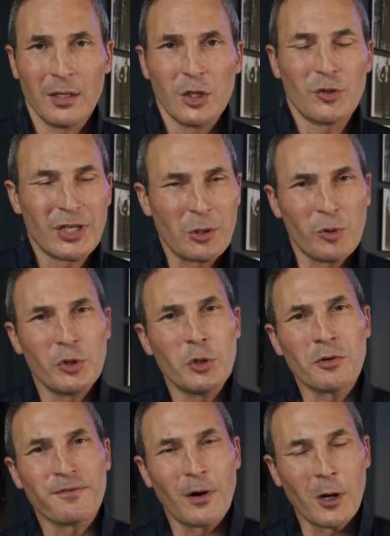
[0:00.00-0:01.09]
You see, when
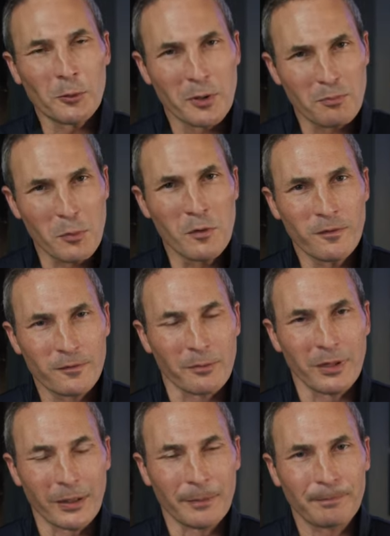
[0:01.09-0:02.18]
you're far removed from
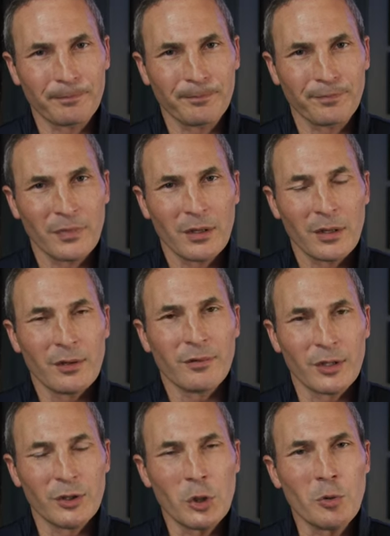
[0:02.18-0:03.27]
Him,
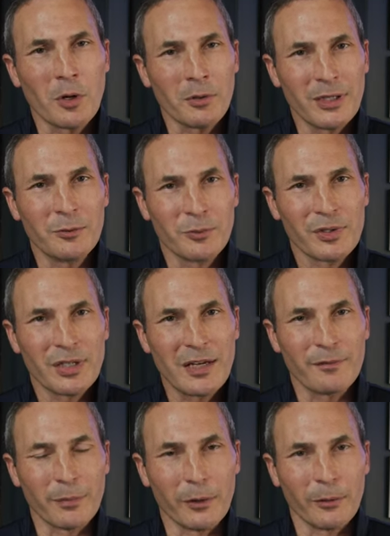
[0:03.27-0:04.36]
then you are in
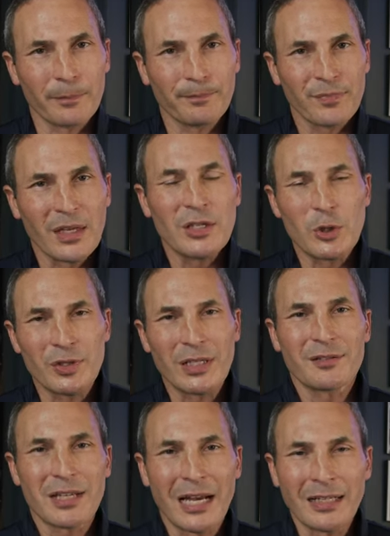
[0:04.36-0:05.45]
receive mode. You see,
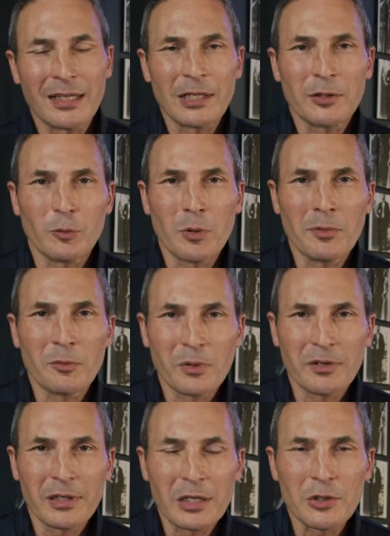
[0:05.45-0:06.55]
it's kind of like the woman with
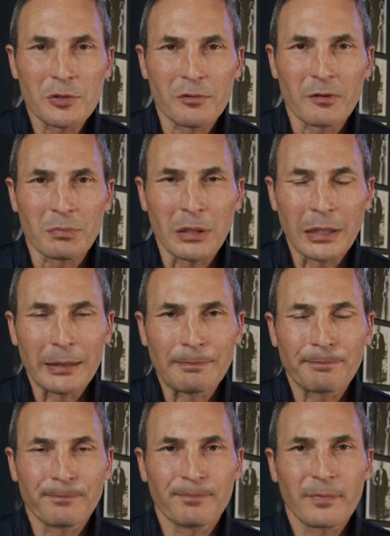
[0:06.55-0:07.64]
the issue of blood.
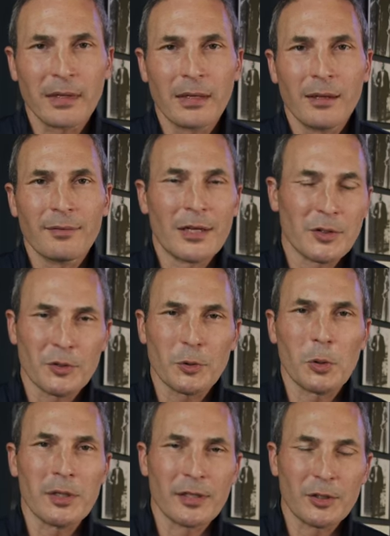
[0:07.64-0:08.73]
That's a
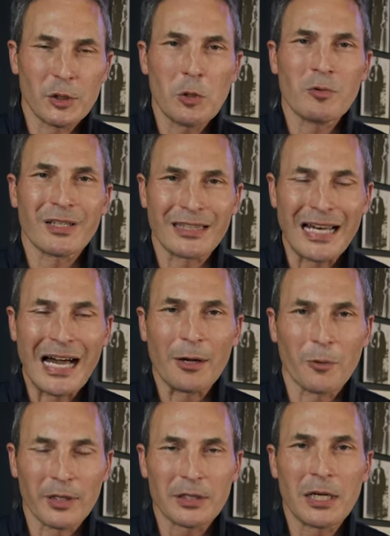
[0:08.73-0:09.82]
story that's used a lot
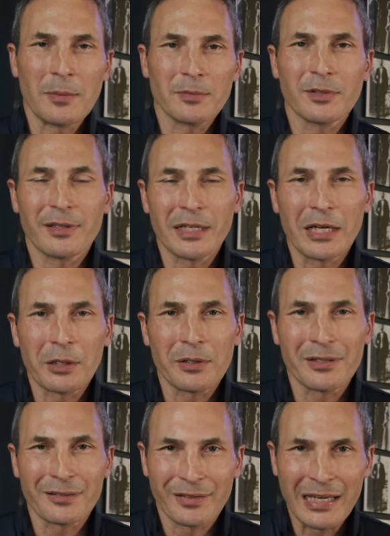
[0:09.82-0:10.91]
when it comes to the
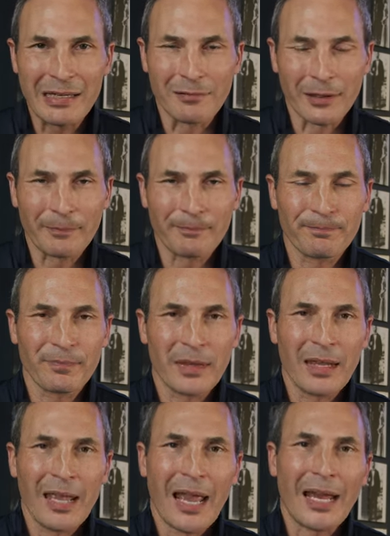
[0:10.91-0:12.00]
area of healing.
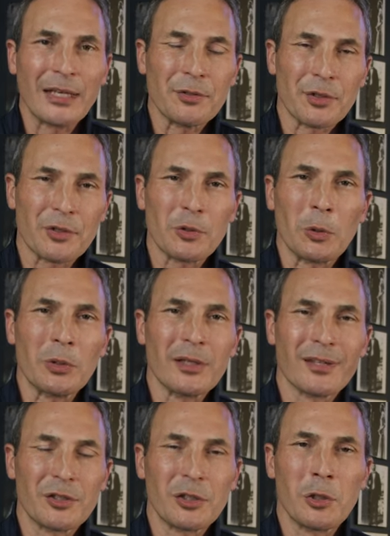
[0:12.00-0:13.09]
And it's a story
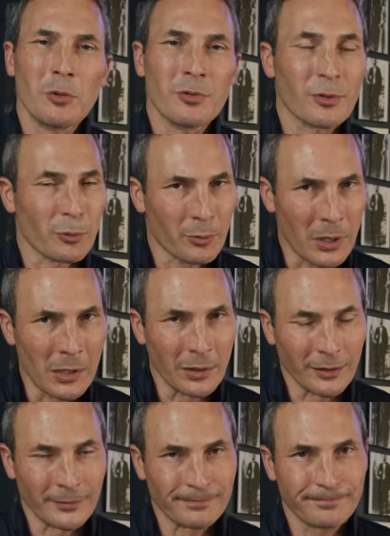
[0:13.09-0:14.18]
that's used
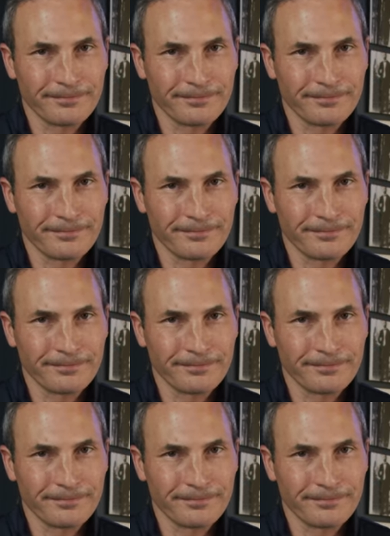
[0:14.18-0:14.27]
wrong.